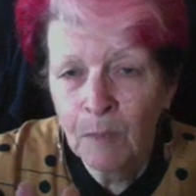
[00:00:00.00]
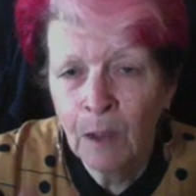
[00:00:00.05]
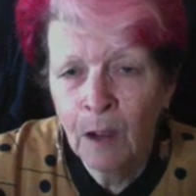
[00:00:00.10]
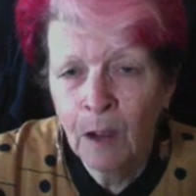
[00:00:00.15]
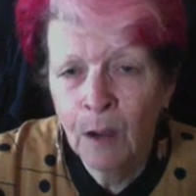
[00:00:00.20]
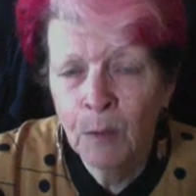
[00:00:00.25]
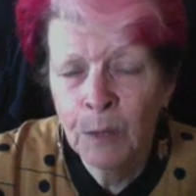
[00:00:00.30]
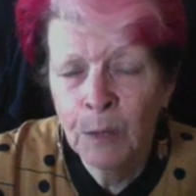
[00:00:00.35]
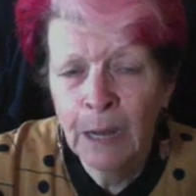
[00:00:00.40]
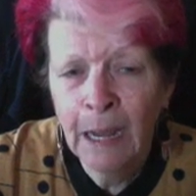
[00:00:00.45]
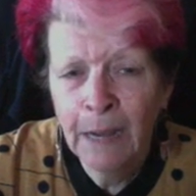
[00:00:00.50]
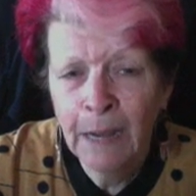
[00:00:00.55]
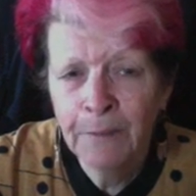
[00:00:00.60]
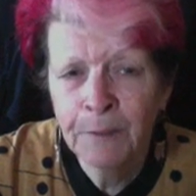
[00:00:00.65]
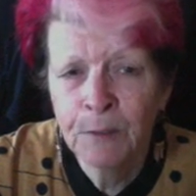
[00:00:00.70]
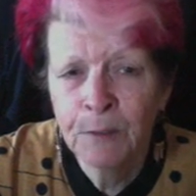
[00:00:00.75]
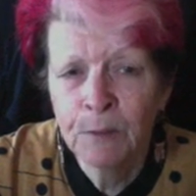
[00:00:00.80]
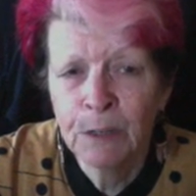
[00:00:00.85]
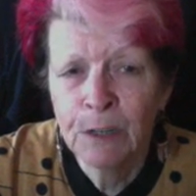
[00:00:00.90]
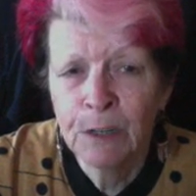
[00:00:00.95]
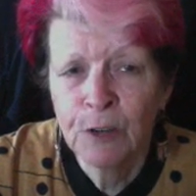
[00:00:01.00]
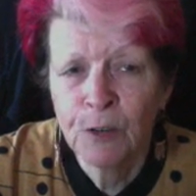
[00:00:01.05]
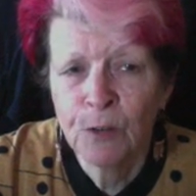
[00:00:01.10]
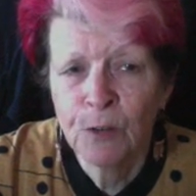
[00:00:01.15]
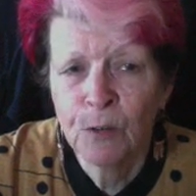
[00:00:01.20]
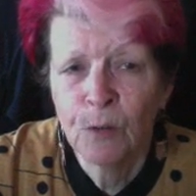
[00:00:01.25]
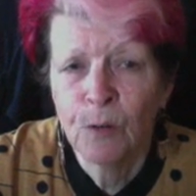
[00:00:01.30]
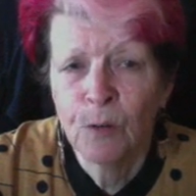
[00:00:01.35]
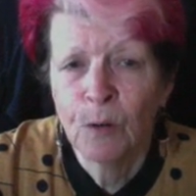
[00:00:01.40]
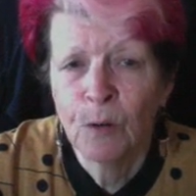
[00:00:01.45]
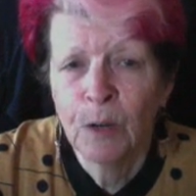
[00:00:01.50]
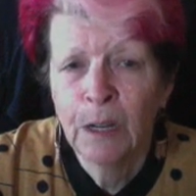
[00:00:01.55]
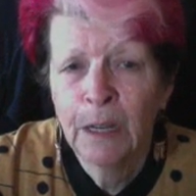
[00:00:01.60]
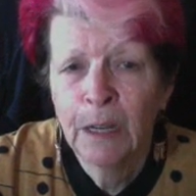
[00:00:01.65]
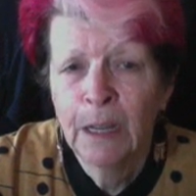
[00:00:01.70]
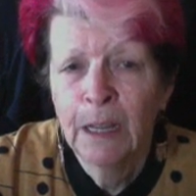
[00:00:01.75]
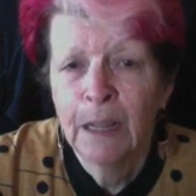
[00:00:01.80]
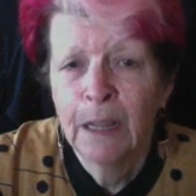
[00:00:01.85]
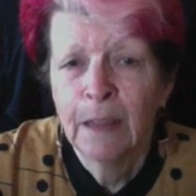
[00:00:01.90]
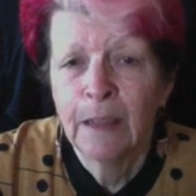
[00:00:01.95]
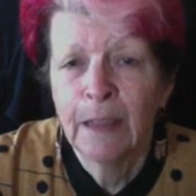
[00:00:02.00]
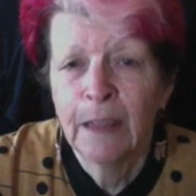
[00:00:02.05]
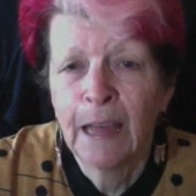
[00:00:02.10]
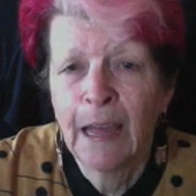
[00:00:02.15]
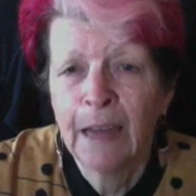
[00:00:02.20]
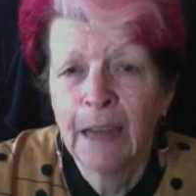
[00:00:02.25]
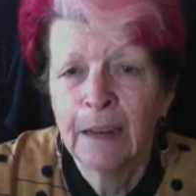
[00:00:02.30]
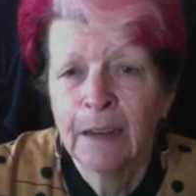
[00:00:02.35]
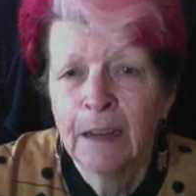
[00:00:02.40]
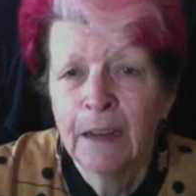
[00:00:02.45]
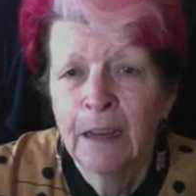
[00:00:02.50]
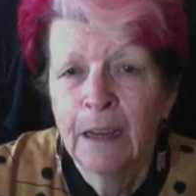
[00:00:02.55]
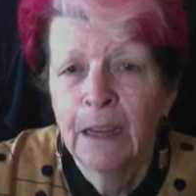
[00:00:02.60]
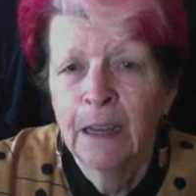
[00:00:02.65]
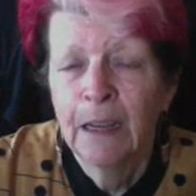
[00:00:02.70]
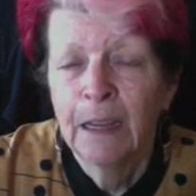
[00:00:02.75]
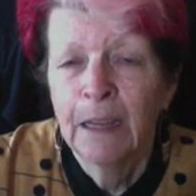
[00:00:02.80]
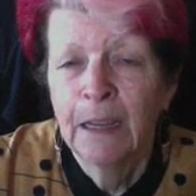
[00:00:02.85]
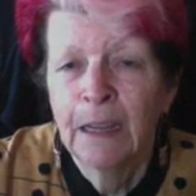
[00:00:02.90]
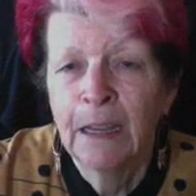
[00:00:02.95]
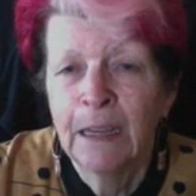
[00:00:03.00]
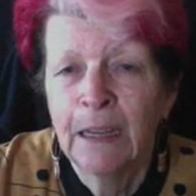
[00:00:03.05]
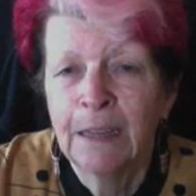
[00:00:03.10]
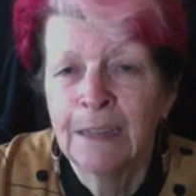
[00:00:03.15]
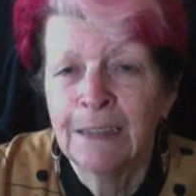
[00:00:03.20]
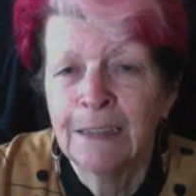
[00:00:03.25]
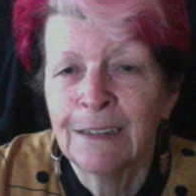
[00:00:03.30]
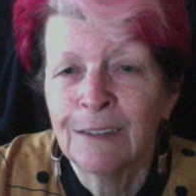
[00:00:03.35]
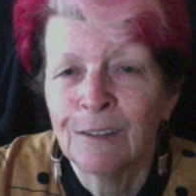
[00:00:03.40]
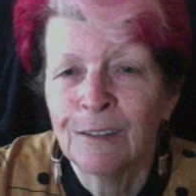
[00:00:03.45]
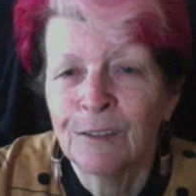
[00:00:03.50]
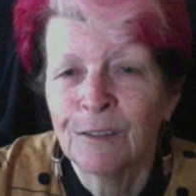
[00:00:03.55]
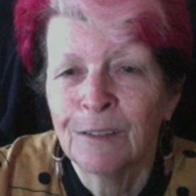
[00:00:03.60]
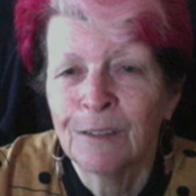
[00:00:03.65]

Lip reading: I would have to ensure that it didn't,